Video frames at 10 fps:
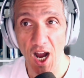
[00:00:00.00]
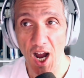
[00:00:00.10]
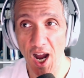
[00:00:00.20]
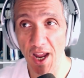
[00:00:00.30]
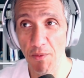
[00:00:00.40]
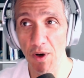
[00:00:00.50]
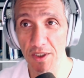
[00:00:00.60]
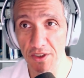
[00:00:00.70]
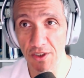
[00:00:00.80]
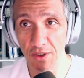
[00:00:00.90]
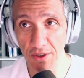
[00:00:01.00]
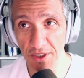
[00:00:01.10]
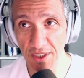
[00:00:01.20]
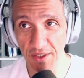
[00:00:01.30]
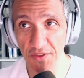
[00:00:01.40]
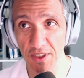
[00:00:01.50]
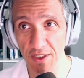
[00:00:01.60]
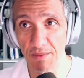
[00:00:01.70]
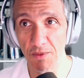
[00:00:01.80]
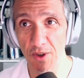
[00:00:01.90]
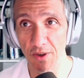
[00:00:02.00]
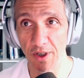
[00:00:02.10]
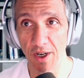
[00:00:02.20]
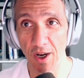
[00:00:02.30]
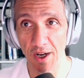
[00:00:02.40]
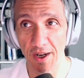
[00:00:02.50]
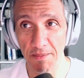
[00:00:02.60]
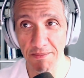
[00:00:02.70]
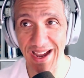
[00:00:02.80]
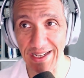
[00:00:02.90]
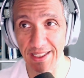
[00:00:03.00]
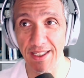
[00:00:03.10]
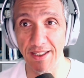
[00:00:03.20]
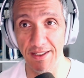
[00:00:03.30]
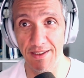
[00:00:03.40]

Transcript: I want your stuff to look more Mac-y.